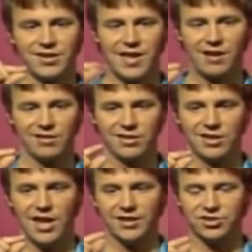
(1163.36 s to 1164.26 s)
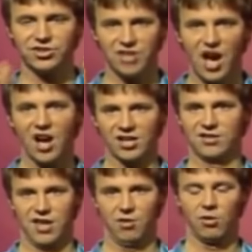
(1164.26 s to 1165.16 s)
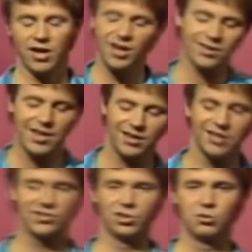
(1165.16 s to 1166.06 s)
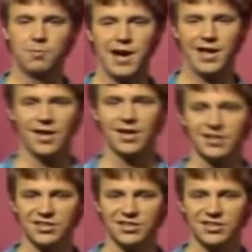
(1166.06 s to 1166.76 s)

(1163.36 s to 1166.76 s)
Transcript: And now they're like just talking there. Okay, now here's the good part.